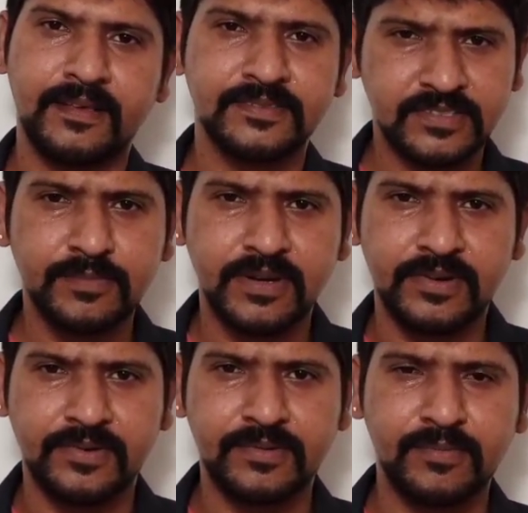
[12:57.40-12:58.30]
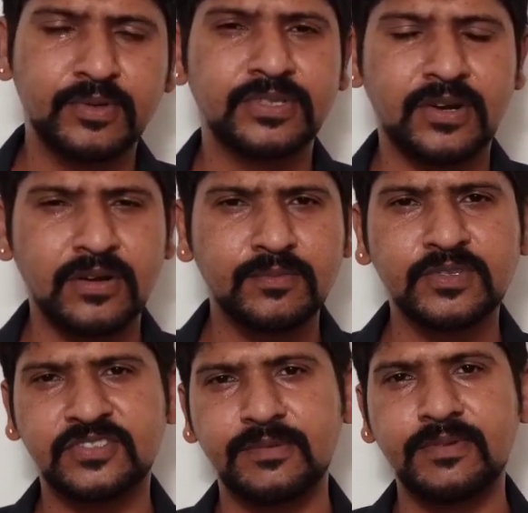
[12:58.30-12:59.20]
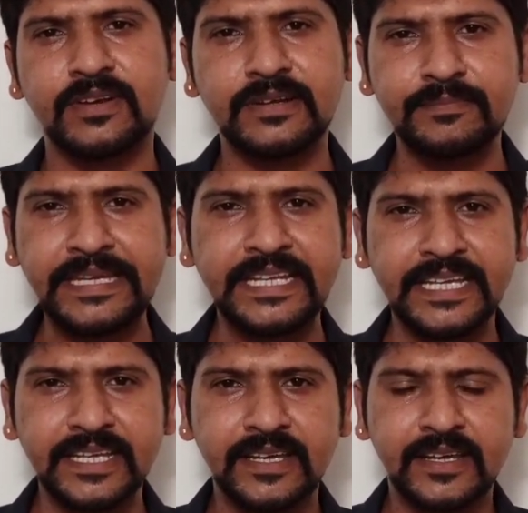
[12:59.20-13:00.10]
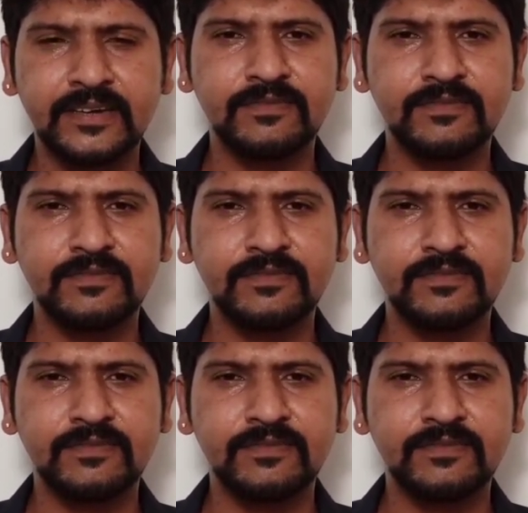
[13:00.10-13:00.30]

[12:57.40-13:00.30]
Similar, both are almost similar in meaning,